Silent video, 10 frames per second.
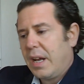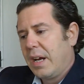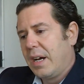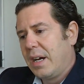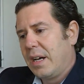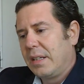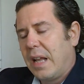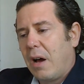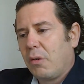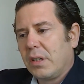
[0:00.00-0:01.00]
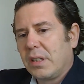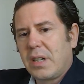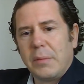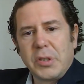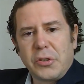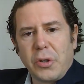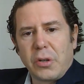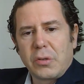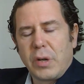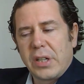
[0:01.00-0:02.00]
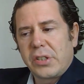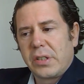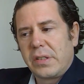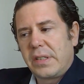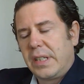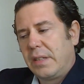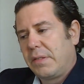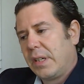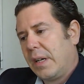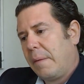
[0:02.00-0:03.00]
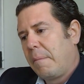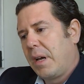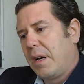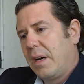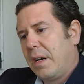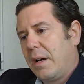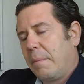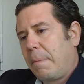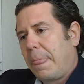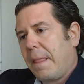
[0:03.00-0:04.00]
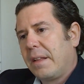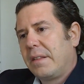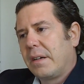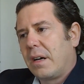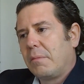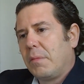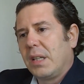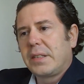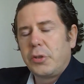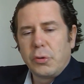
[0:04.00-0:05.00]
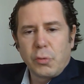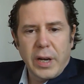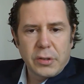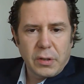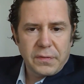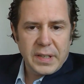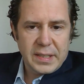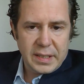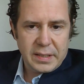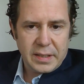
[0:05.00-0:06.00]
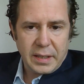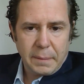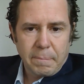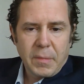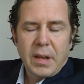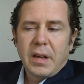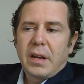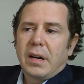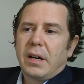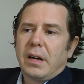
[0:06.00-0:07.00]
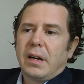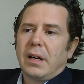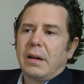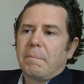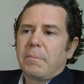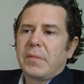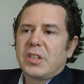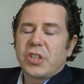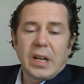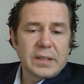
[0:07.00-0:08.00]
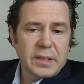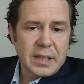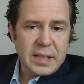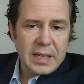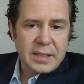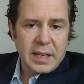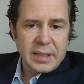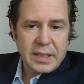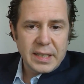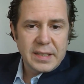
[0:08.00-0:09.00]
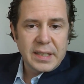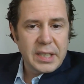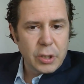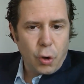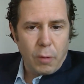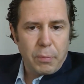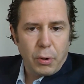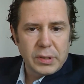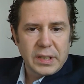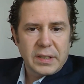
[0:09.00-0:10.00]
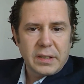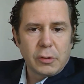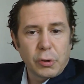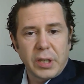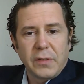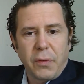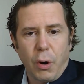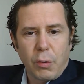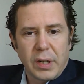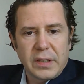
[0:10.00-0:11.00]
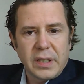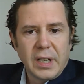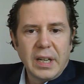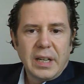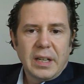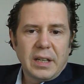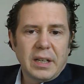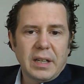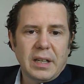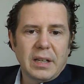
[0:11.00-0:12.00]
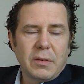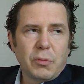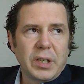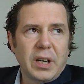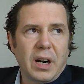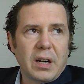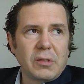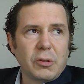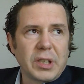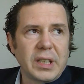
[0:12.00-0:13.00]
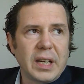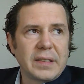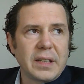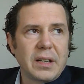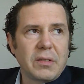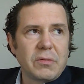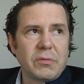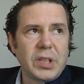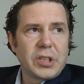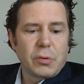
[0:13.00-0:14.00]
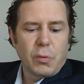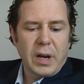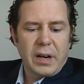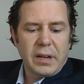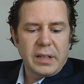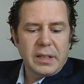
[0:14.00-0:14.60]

Now, coming to your question, Steve, there are multitude ways of assisting. Shelter, as I said, is a key component. Looking forward, we are looking at a region where